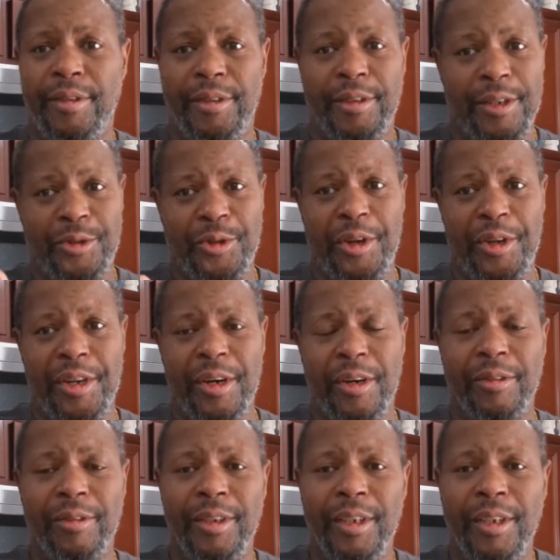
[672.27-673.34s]
Just so you know.
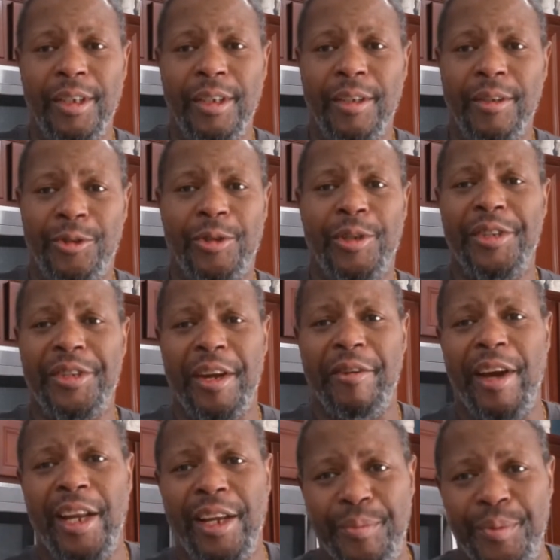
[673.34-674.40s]
So let's get
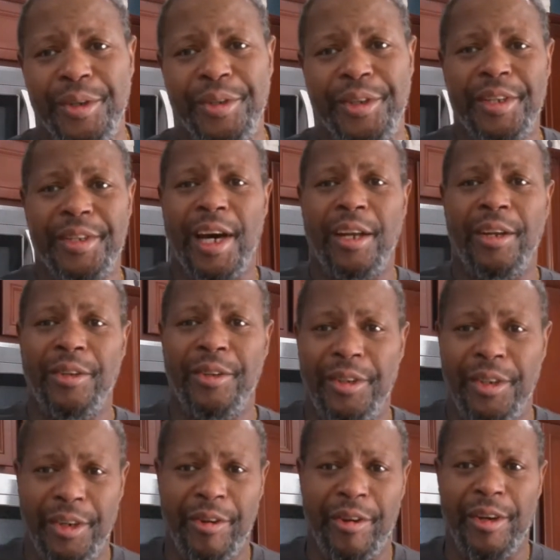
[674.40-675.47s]
ready to put these out on
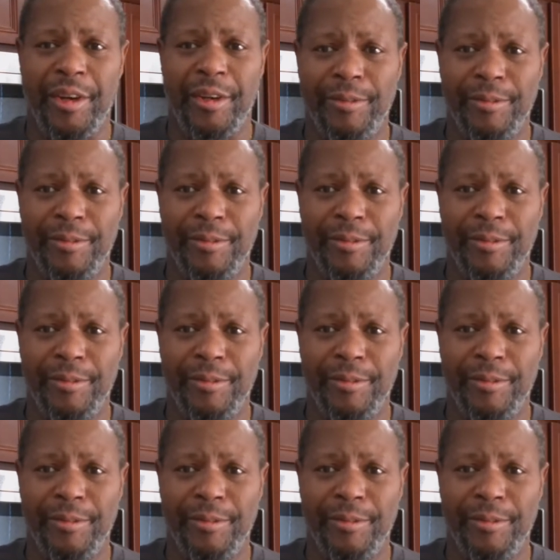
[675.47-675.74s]
the grill.